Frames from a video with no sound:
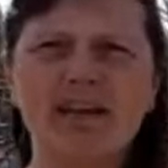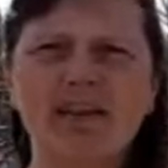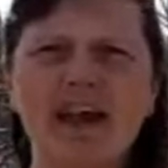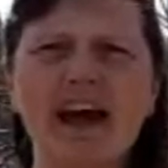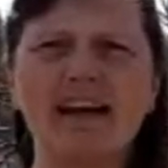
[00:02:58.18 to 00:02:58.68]

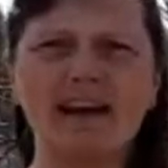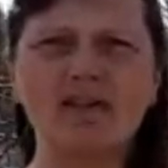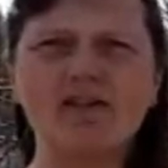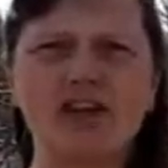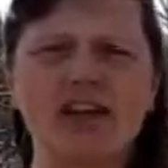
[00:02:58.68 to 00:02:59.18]
That
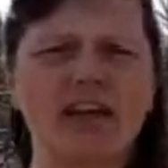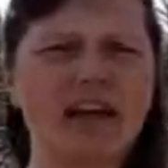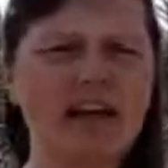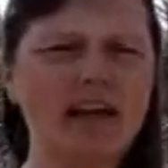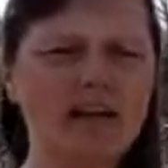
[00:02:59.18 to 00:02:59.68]
energy
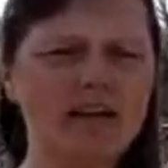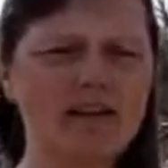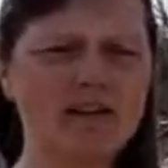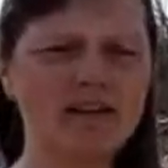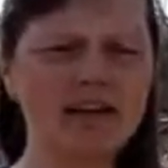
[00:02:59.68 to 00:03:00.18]

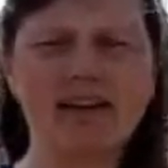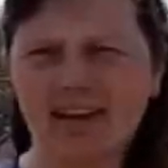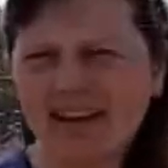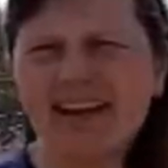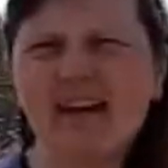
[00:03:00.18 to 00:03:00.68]
is kind of it's
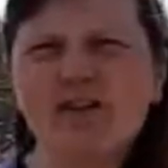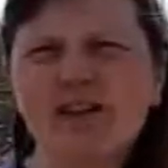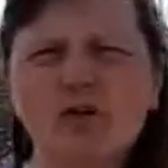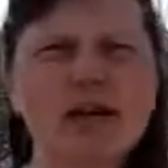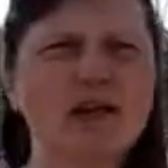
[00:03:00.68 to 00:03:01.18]
like an energy
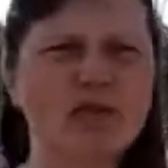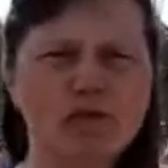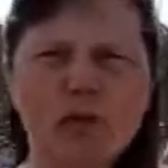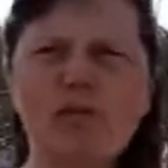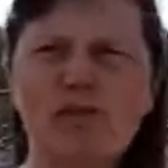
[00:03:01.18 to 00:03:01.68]
transfer
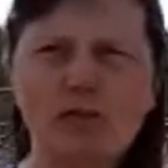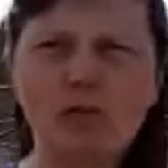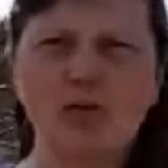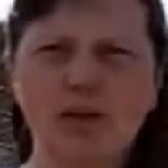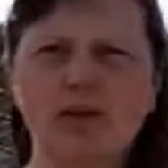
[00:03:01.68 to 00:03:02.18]
from the
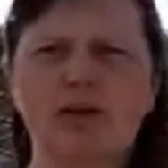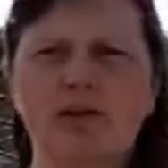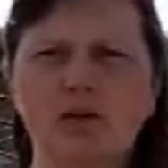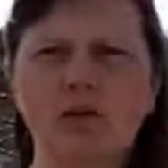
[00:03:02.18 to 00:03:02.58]
food to